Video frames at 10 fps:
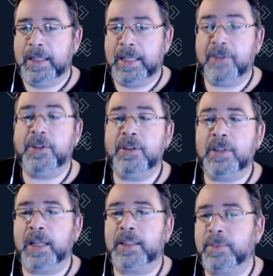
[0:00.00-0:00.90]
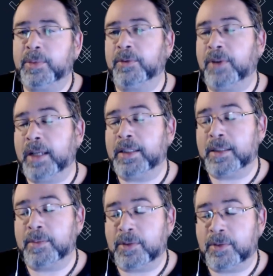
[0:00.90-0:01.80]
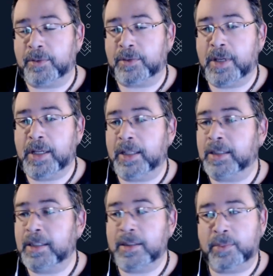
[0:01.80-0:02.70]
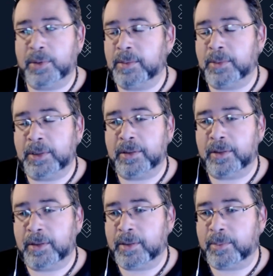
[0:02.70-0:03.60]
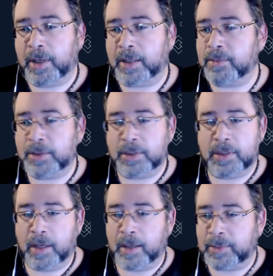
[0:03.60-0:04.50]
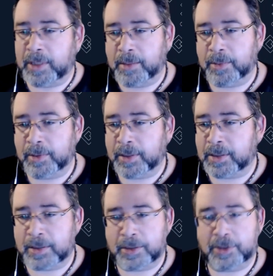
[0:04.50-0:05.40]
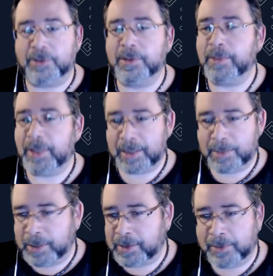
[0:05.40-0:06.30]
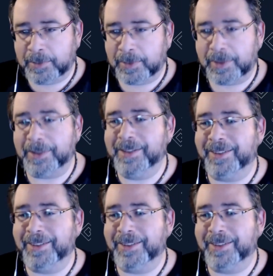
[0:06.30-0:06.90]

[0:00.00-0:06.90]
If you'd like to provide some sort of training, it's either printed material in a box, which is non-updatable, that's extremely expensive and